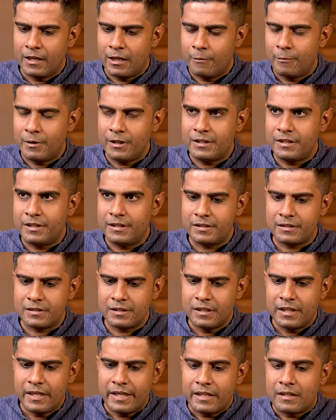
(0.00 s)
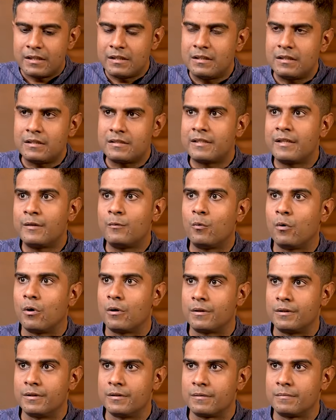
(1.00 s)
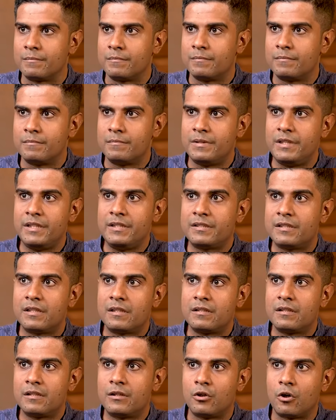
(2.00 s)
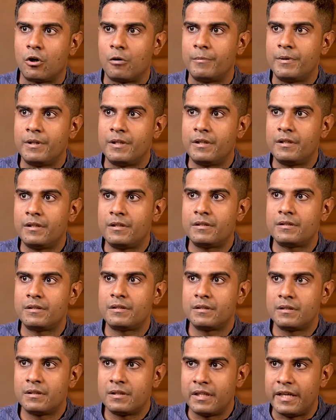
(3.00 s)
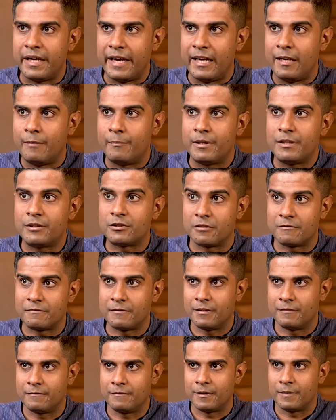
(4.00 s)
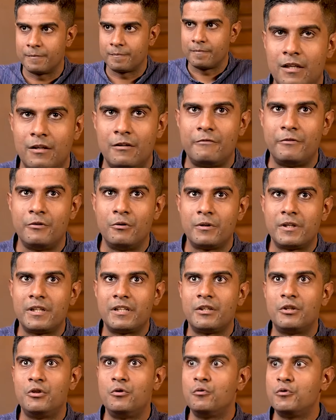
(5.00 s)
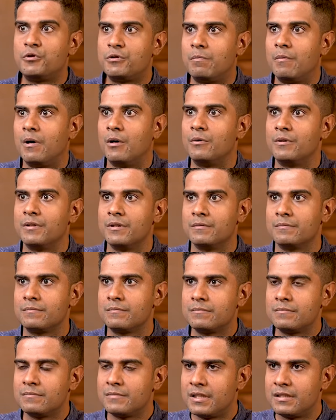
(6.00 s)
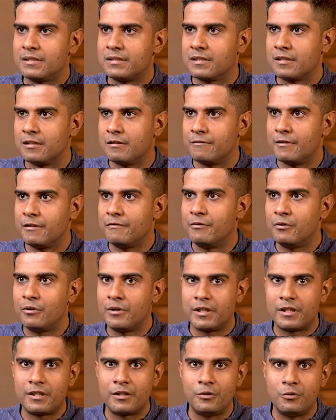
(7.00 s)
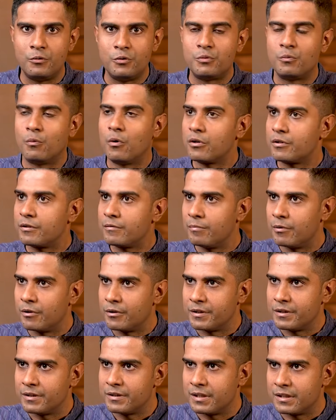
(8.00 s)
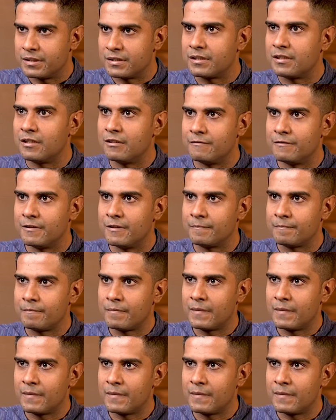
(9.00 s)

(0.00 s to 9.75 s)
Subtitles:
Among these, earth and water, these are the dominant elements of Kapha. Now, if you look at a huge mountain, that's a Kapha. If you look at a huge water body, that's a Kapha.